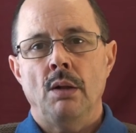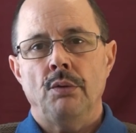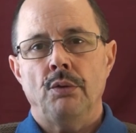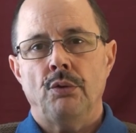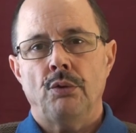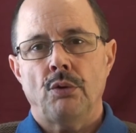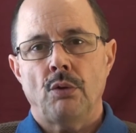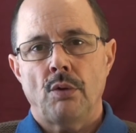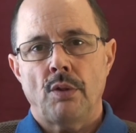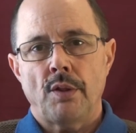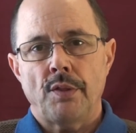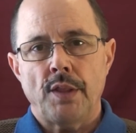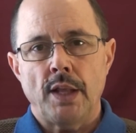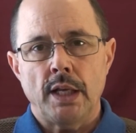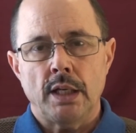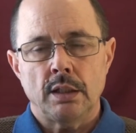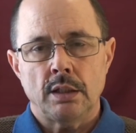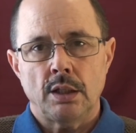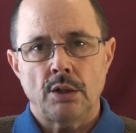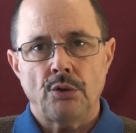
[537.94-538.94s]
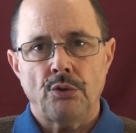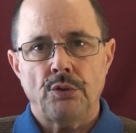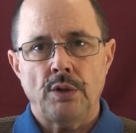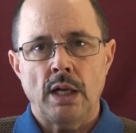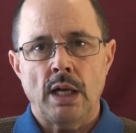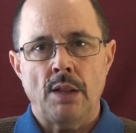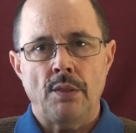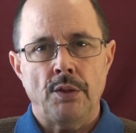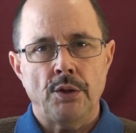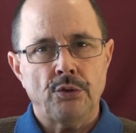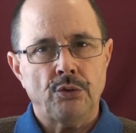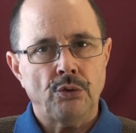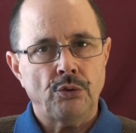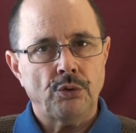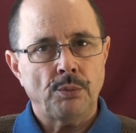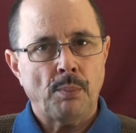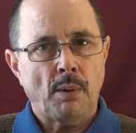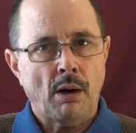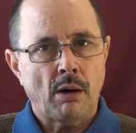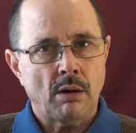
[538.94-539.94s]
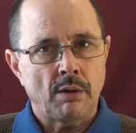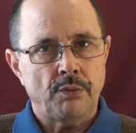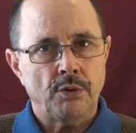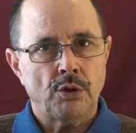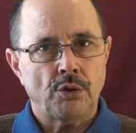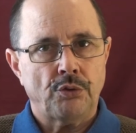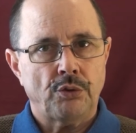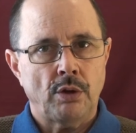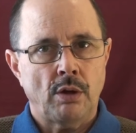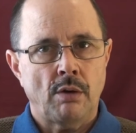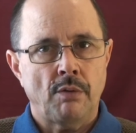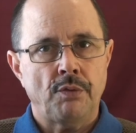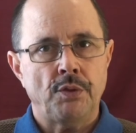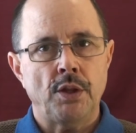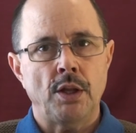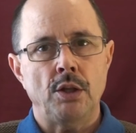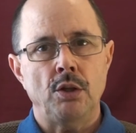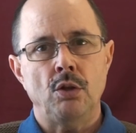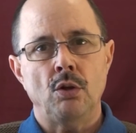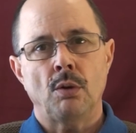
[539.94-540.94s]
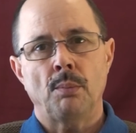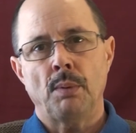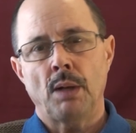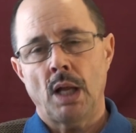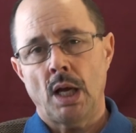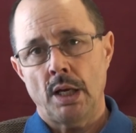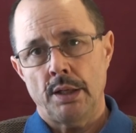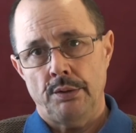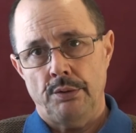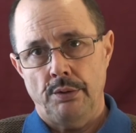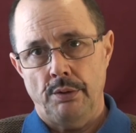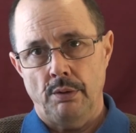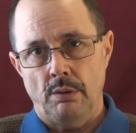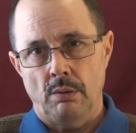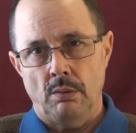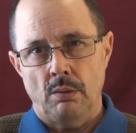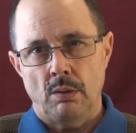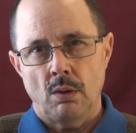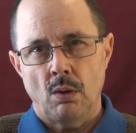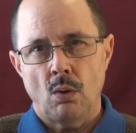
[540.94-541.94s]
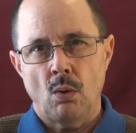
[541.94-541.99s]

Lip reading: so that they can understand this is a part of yourself that you're blind to,